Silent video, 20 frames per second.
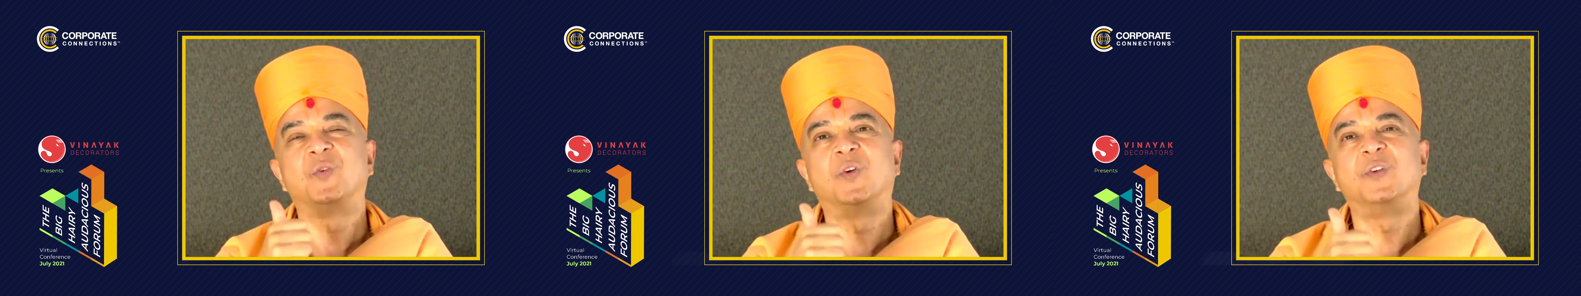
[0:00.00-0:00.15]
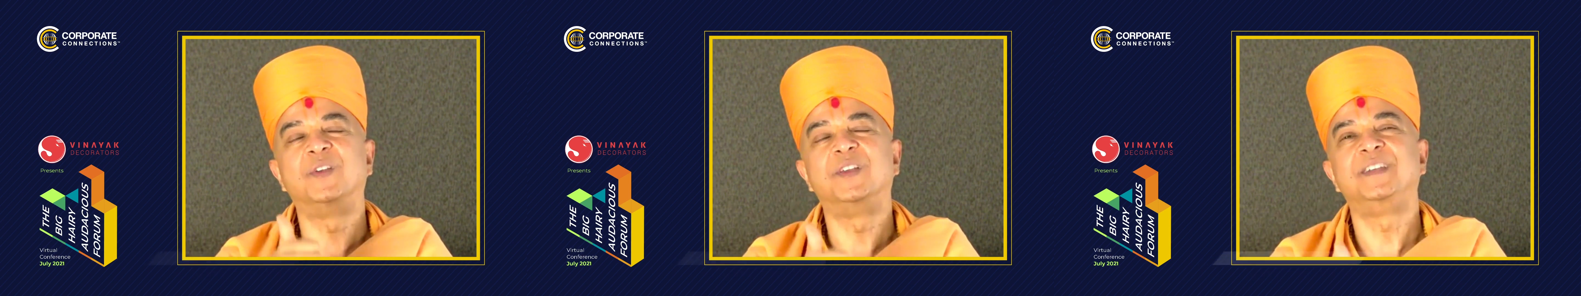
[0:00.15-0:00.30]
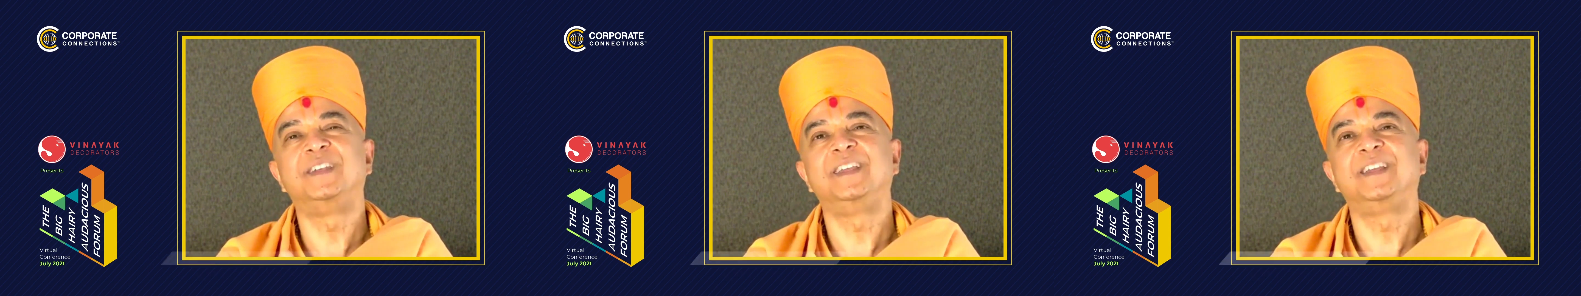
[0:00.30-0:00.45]

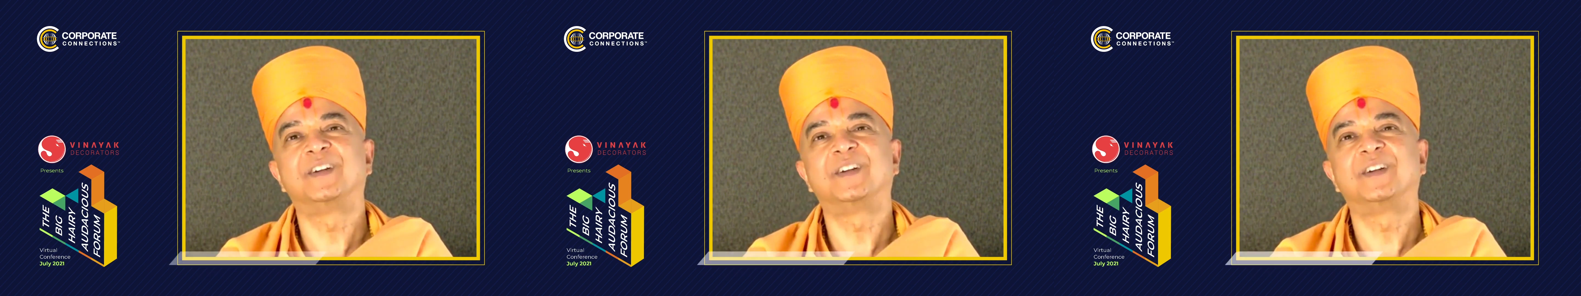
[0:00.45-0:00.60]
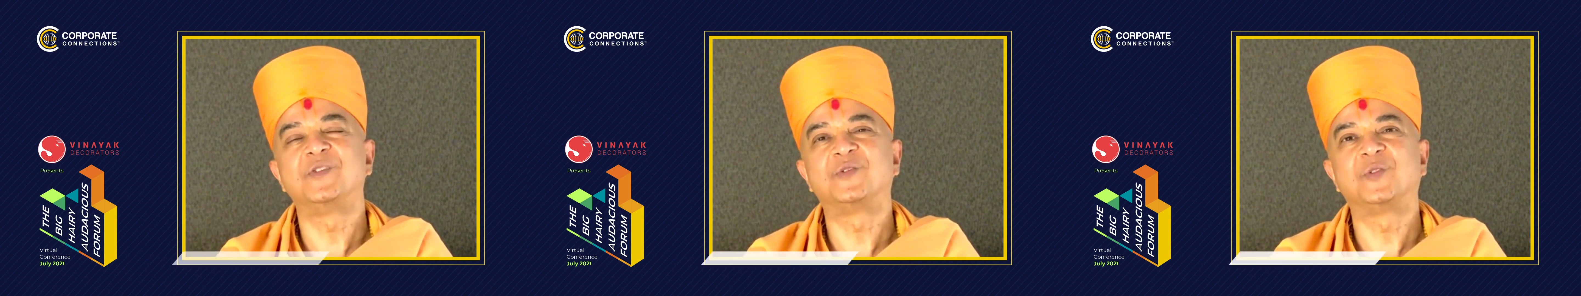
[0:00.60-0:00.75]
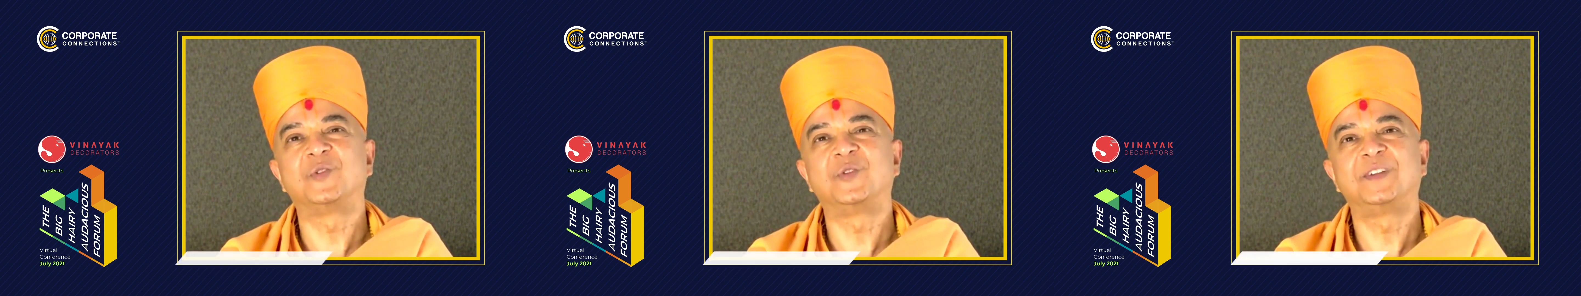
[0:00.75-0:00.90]
quality
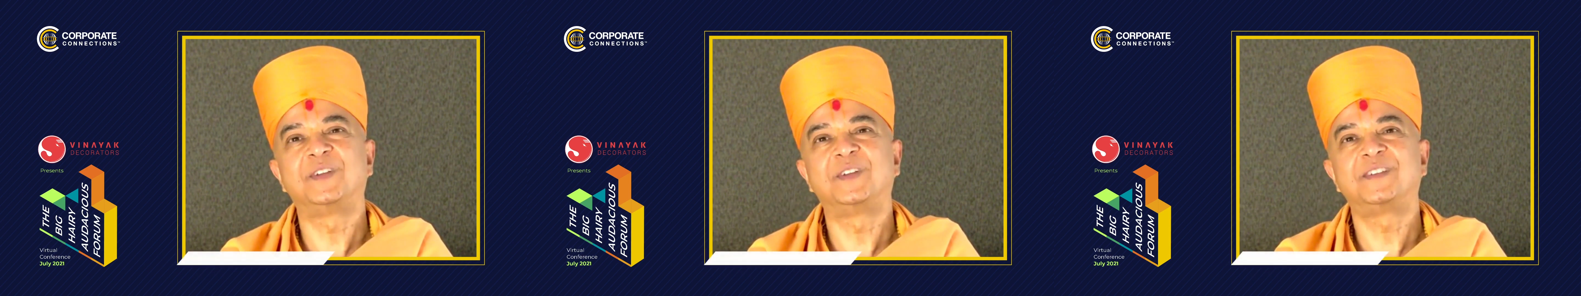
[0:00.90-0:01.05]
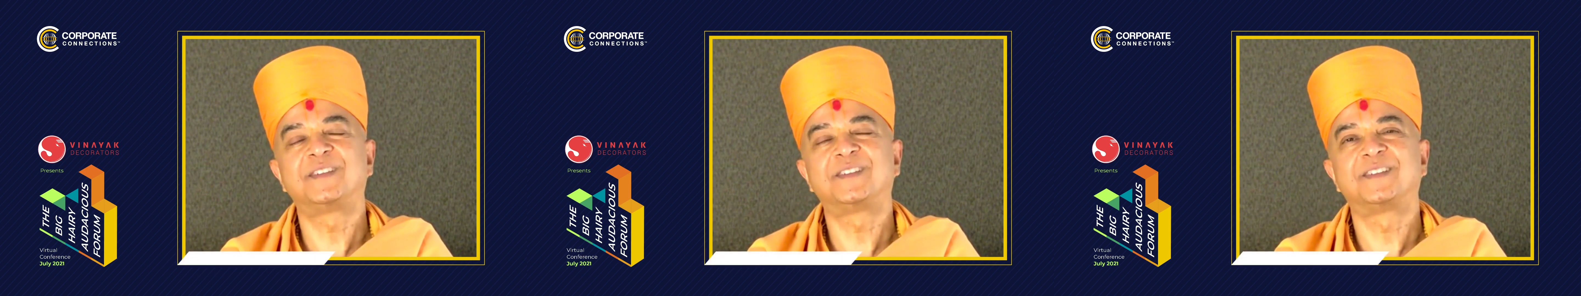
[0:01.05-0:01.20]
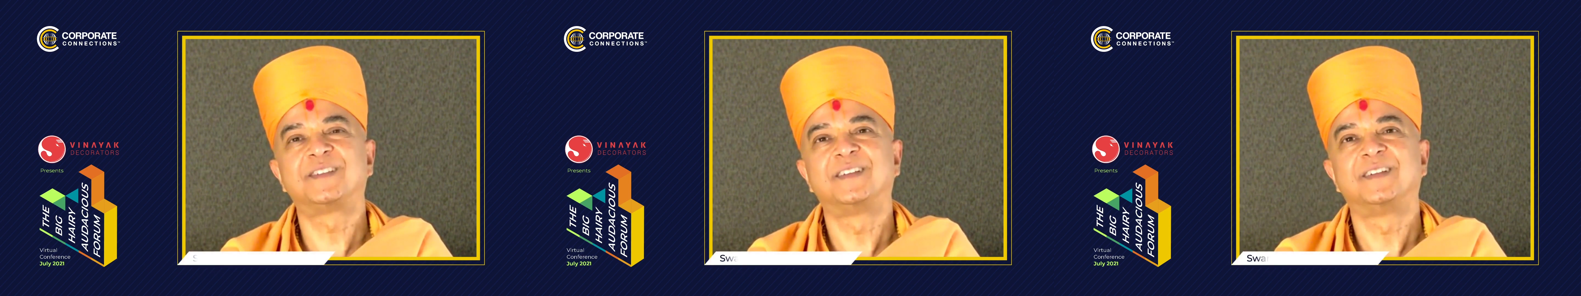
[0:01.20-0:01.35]

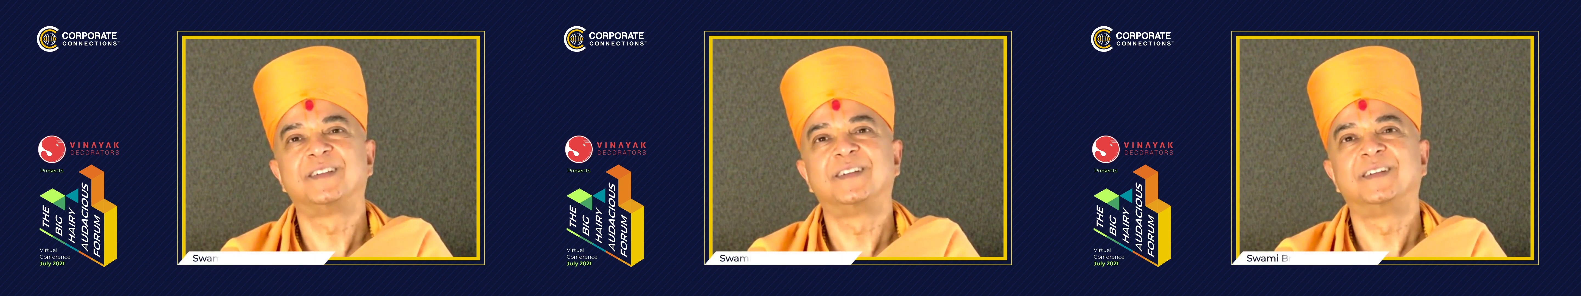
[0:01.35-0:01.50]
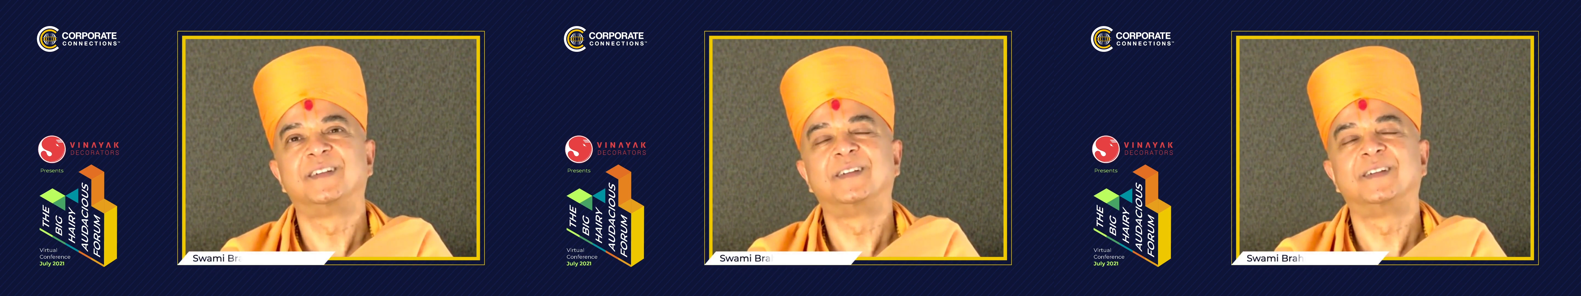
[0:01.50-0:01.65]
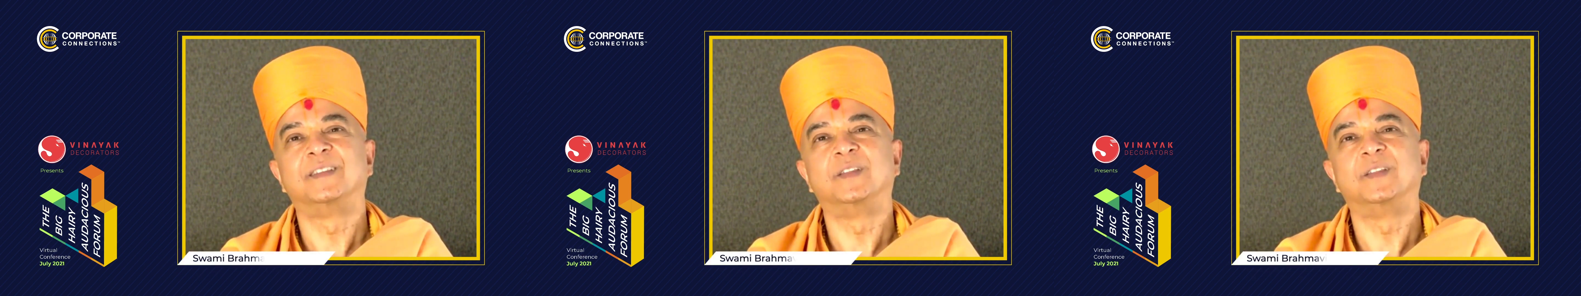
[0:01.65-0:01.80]
controllers.
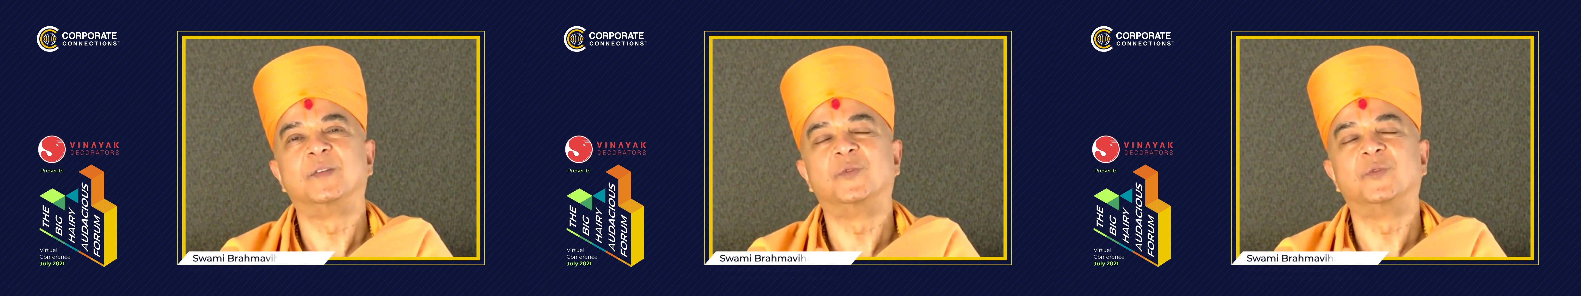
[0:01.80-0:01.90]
